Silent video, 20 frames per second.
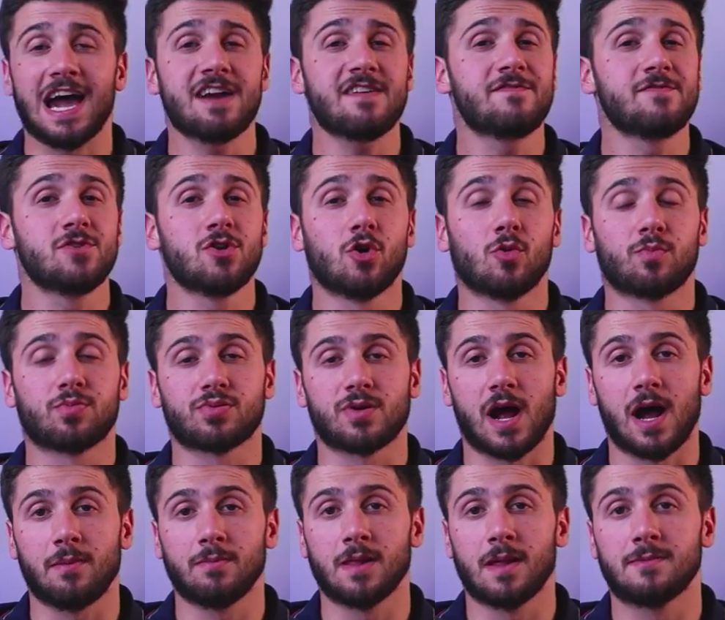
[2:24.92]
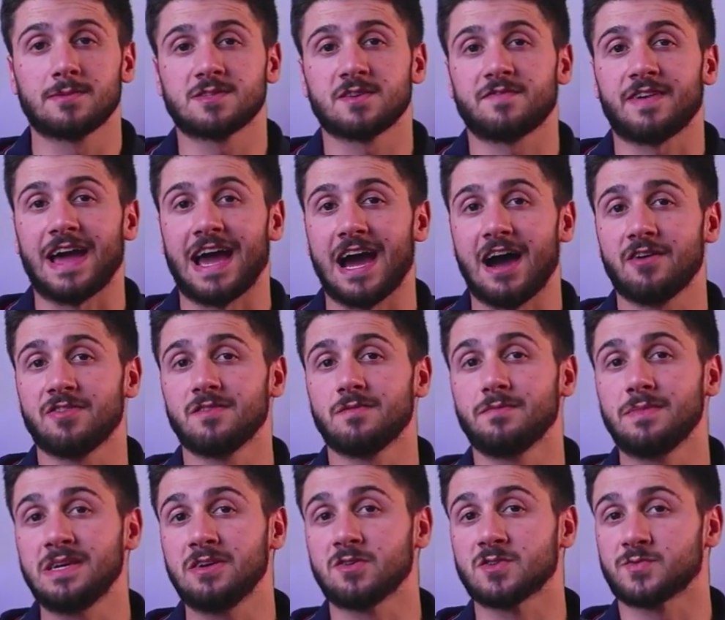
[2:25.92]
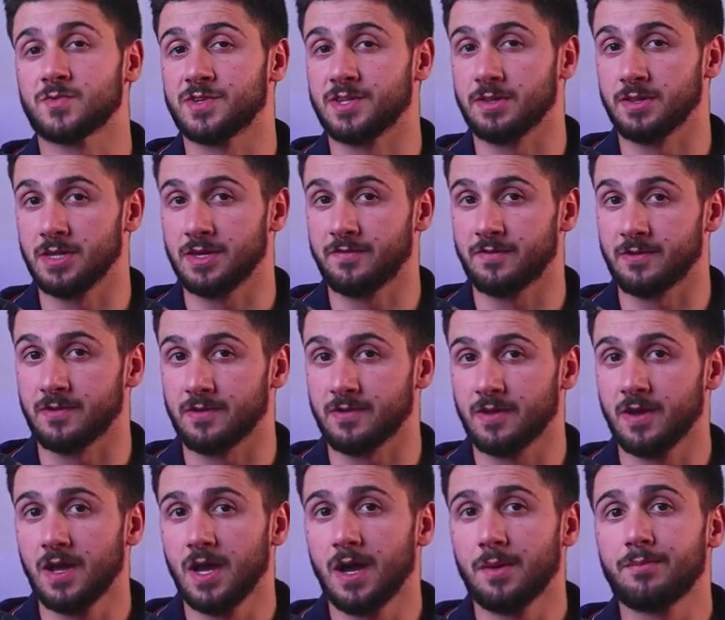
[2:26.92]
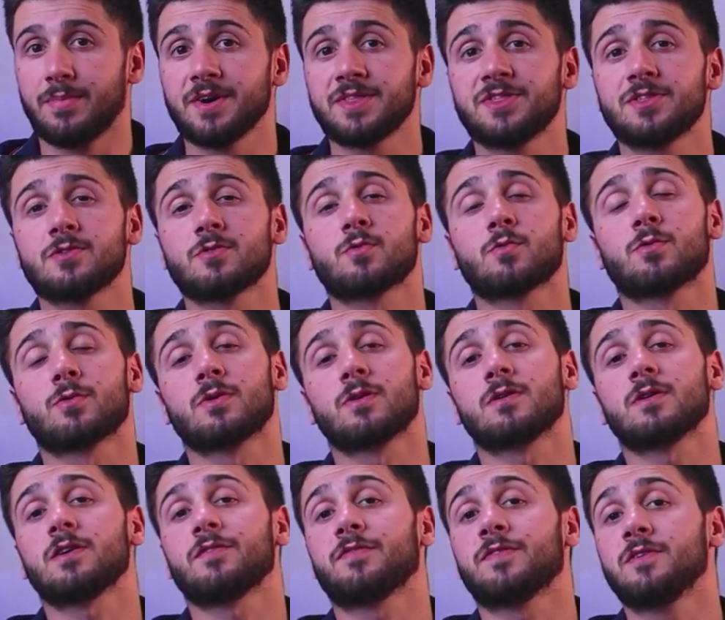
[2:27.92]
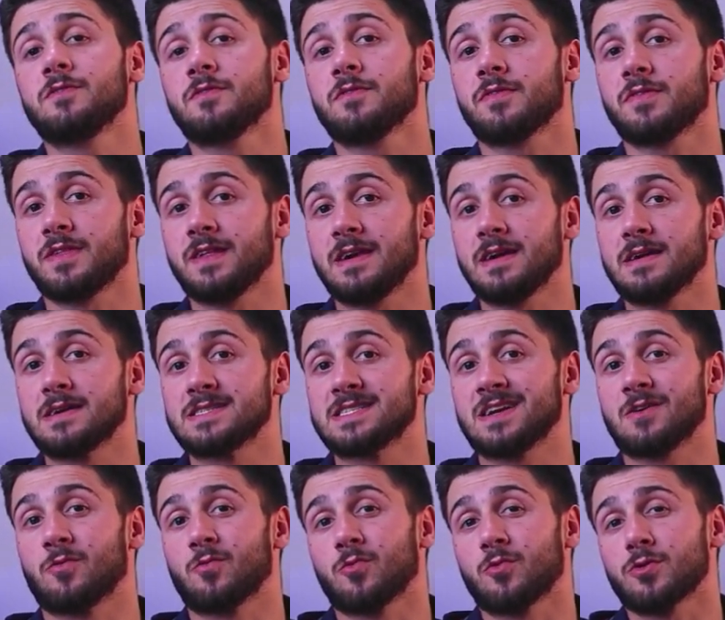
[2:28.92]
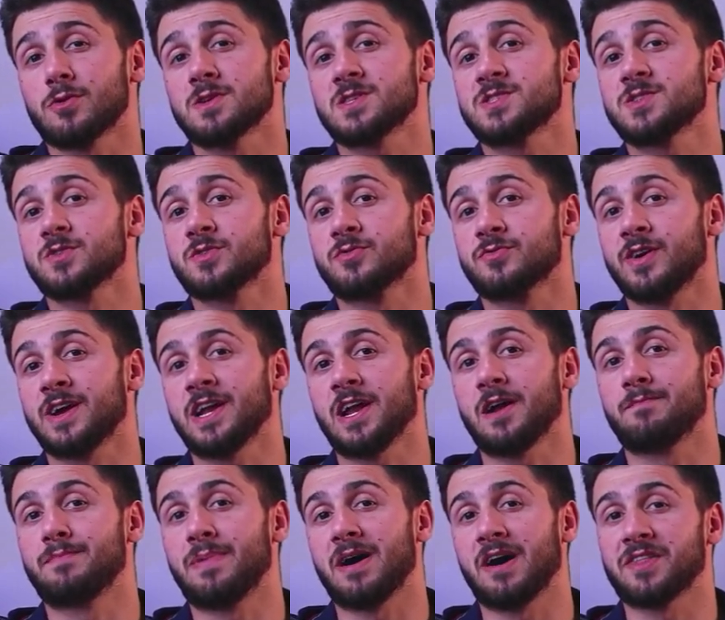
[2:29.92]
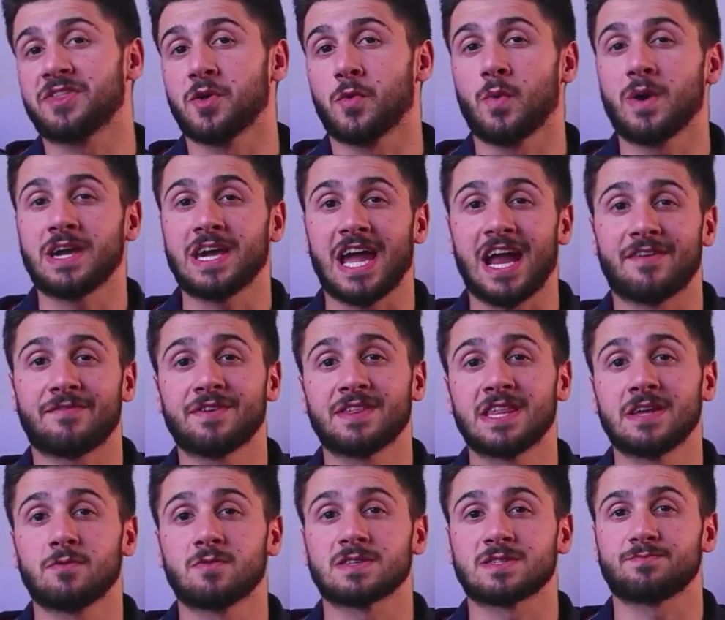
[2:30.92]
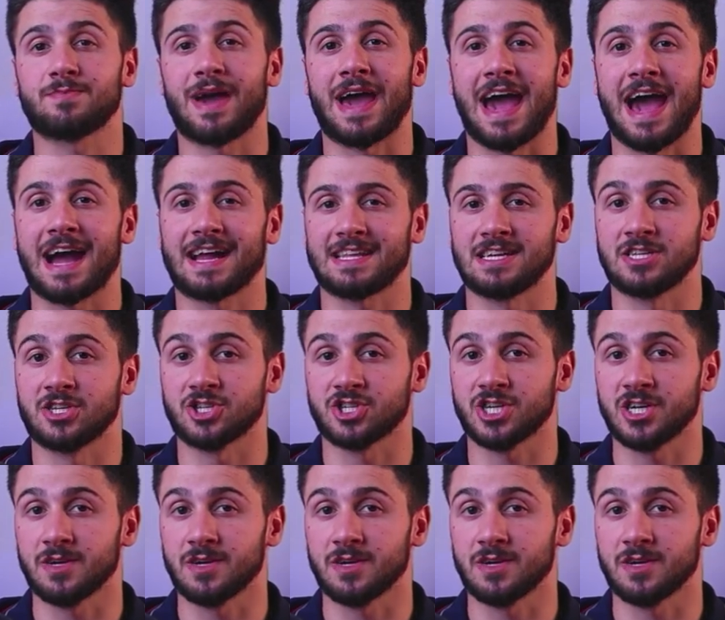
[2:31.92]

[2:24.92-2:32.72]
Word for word: I have no problems of how the meals were delivered, but there were a few things that weren't so great about the way everything was packed and